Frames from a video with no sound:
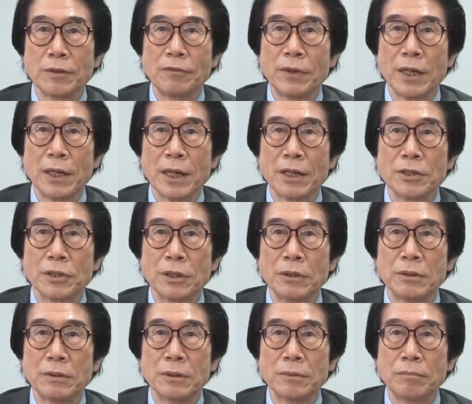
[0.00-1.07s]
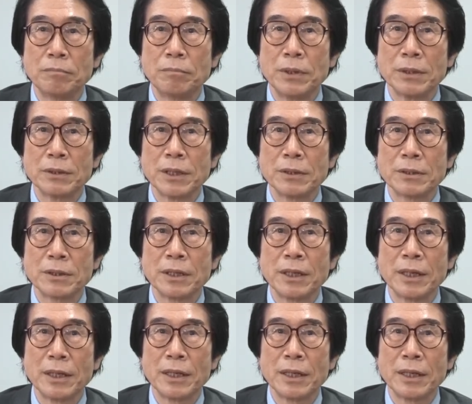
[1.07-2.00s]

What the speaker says: the financial, business,